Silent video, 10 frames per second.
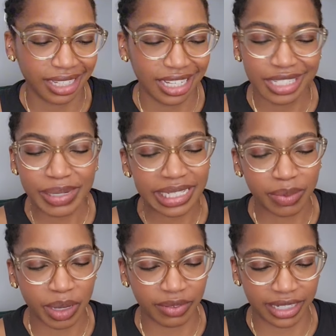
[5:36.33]
So I just didn't
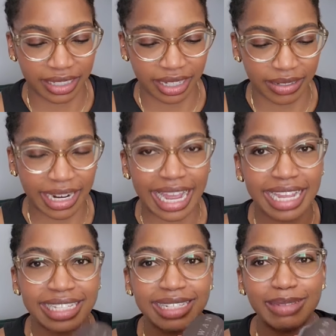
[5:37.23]
want to risk it. I
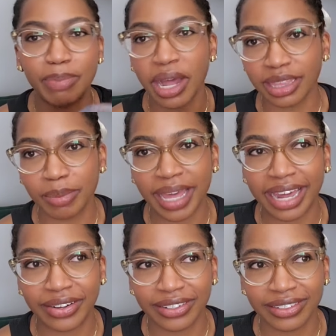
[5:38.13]
bought the
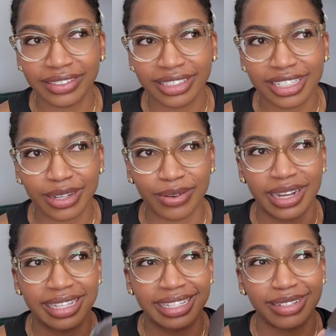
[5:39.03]
pattern, so I
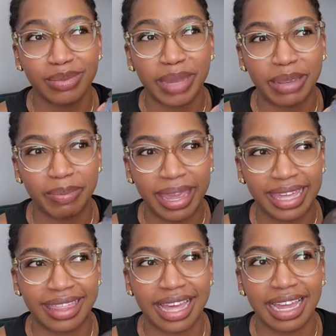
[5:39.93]
still might
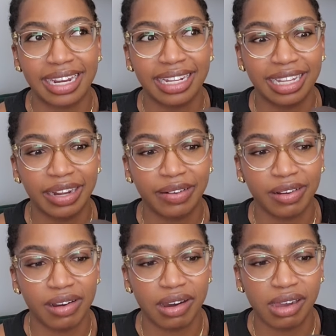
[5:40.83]
make that later
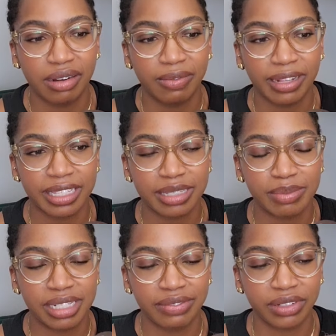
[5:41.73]
on with some
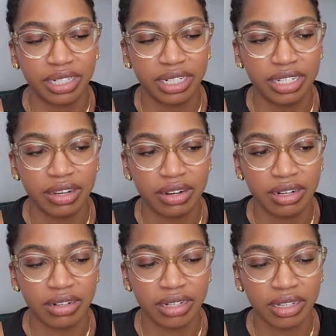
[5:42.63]
different
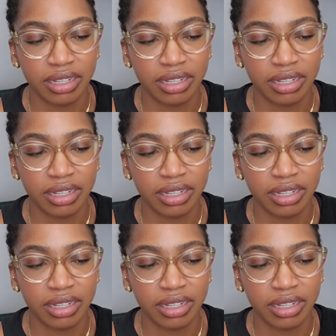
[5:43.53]
yarn.